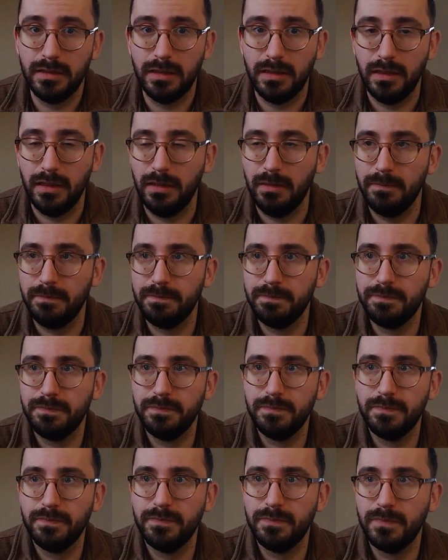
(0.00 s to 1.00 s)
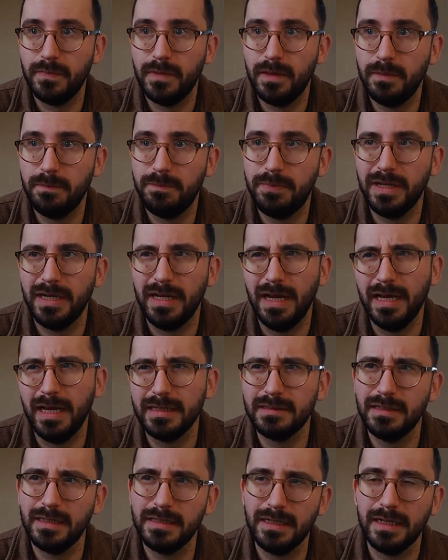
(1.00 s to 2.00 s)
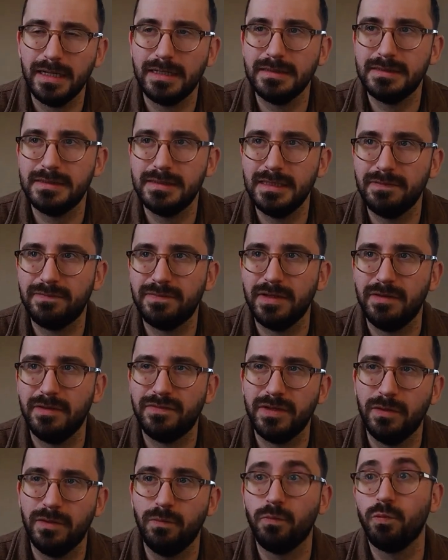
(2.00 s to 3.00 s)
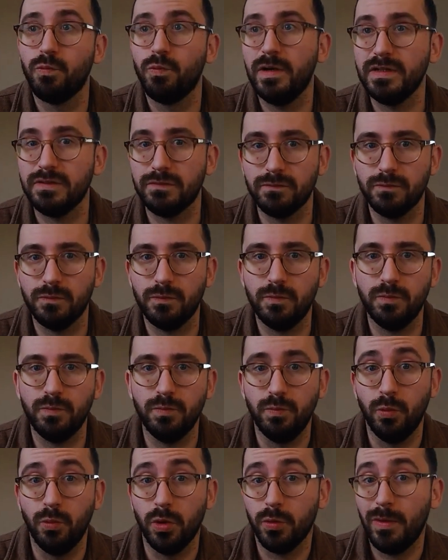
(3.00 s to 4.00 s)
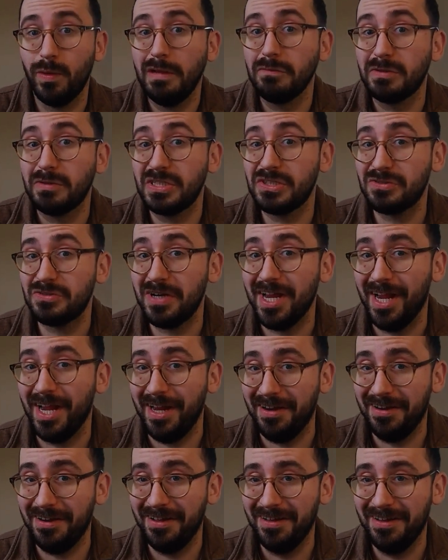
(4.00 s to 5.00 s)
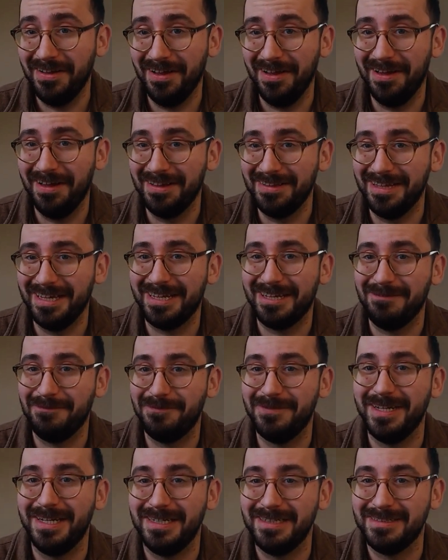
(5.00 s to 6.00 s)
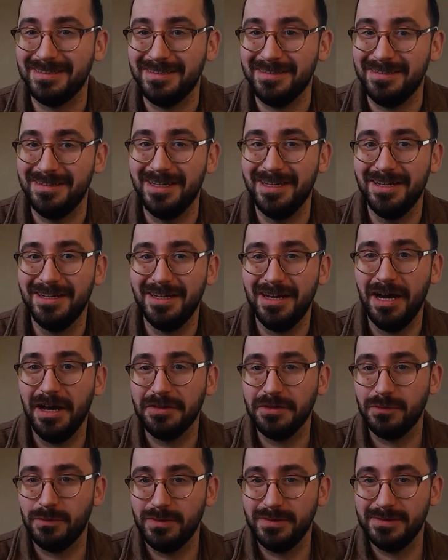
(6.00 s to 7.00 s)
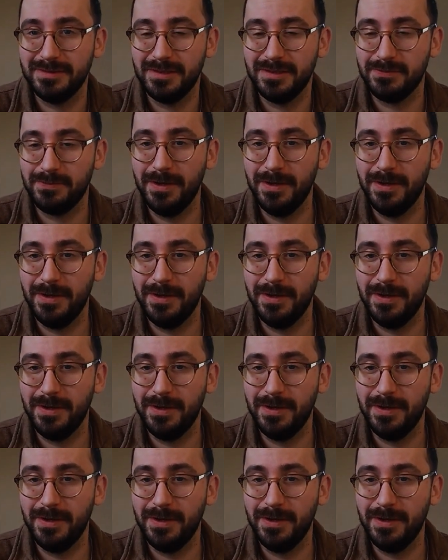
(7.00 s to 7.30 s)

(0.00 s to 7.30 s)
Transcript: Um, but I can see if they're more well restrained, they can fit into other ones as